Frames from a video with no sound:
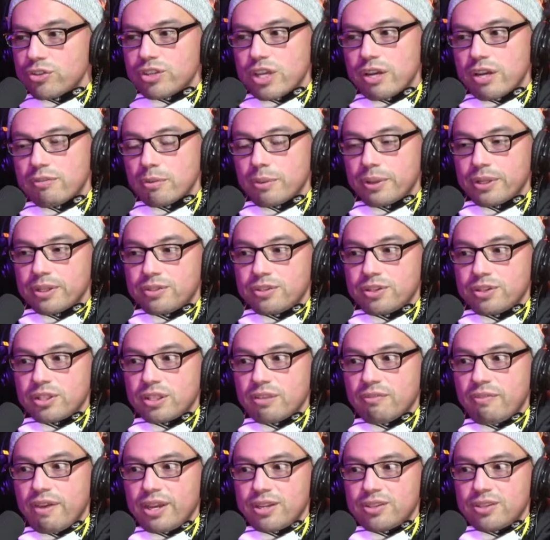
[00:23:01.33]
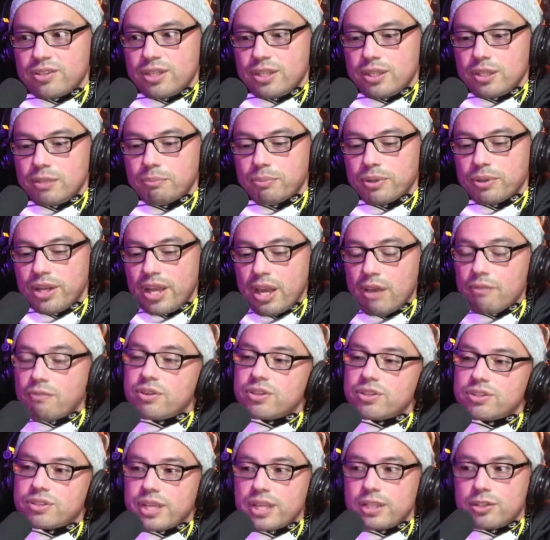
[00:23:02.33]
everyone to take the vaccine, but every
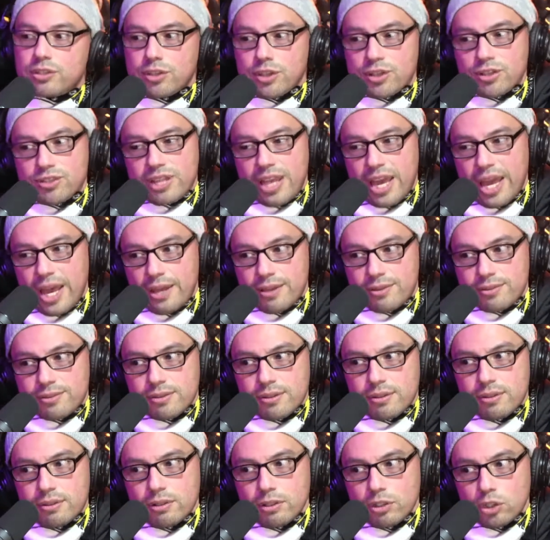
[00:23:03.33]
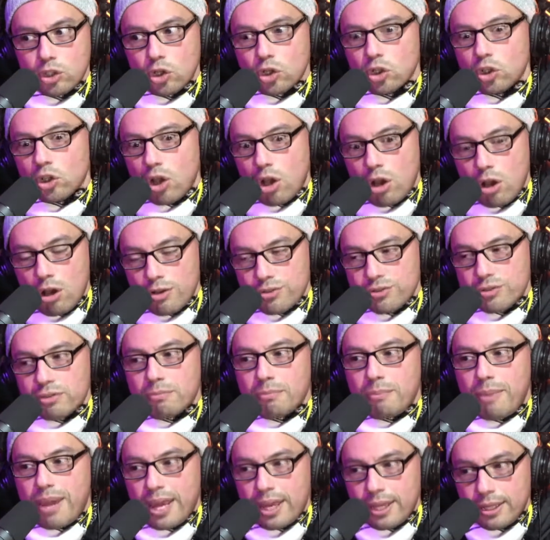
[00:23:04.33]
state has their laws and
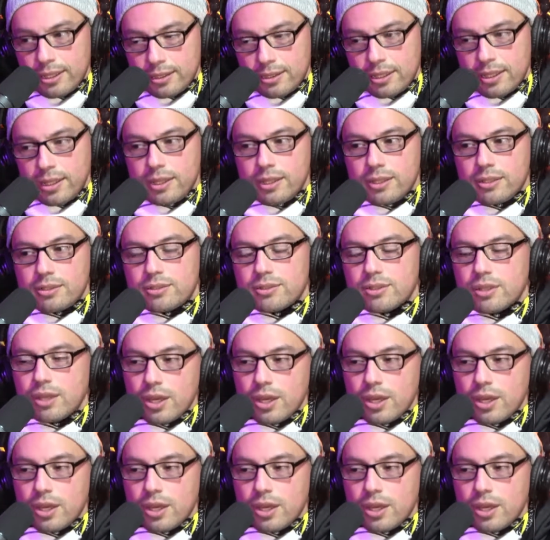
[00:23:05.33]
mandates.